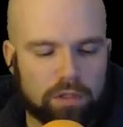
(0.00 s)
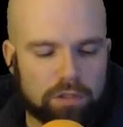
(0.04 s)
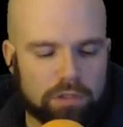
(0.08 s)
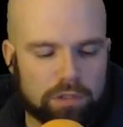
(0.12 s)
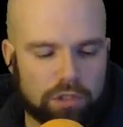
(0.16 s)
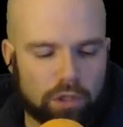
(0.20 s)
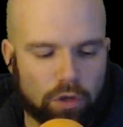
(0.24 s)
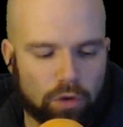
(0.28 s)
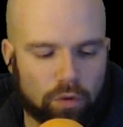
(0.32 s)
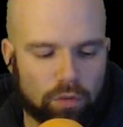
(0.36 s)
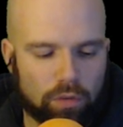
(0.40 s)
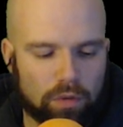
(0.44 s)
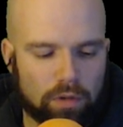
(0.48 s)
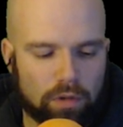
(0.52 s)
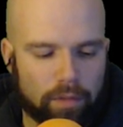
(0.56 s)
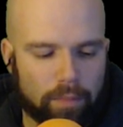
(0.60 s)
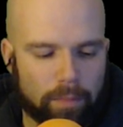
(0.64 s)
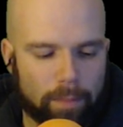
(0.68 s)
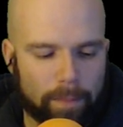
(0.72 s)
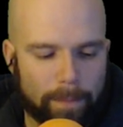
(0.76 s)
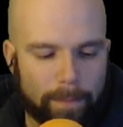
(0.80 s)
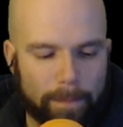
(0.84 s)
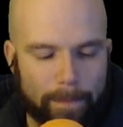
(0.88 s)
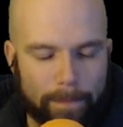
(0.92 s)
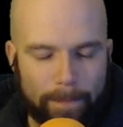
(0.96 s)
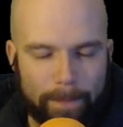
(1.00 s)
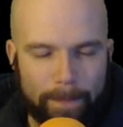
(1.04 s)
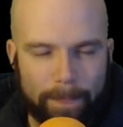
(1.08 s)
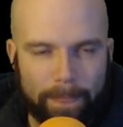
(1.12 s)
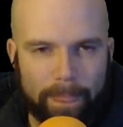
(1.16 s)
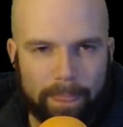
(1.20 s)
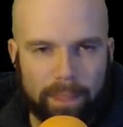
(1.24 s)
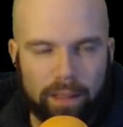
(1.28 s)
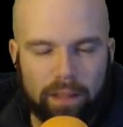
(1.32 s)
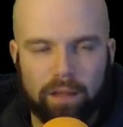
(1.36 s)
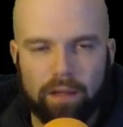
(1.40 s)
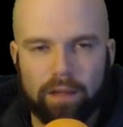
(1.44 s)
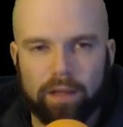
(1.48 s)
So
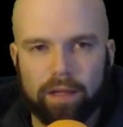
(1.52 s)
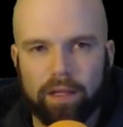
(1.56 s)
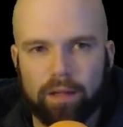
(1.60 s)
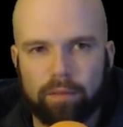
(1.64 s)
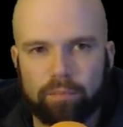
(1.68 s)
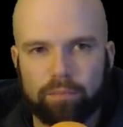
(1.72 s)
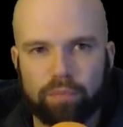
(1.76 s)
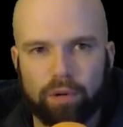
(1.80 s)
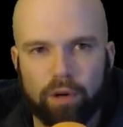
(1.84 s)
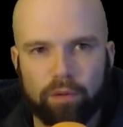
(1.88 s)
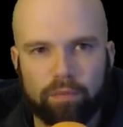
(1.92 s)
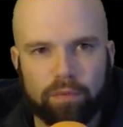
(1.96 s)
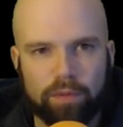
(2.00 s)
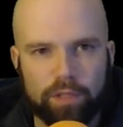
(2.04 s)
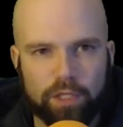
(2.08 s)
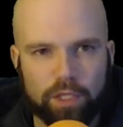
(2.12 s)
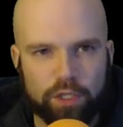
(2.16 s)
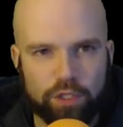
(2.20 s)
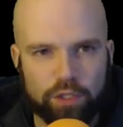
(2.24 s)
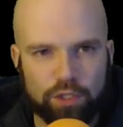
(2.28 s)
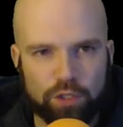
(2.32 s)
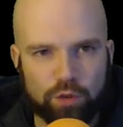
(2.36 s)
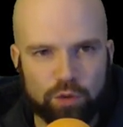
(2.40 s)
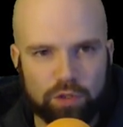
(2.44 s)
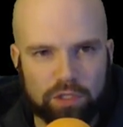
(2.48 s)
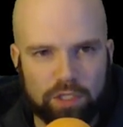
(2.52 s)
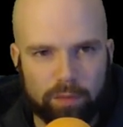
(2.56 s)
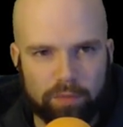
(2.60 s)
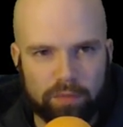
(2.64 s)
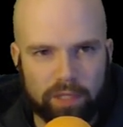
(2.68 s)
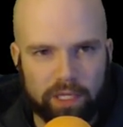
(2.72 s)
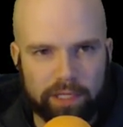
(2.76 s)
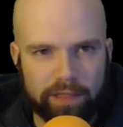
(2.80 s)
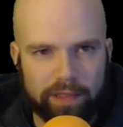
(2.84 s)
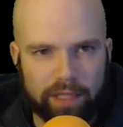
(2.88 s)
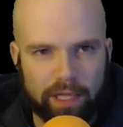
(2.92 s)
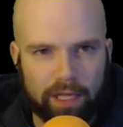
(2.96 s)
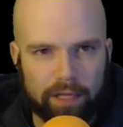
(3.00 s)
uh, probably going to do something
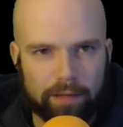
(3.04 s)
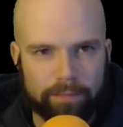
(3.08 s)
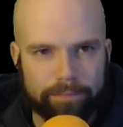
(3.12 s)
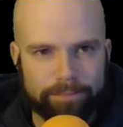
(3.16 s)
like that.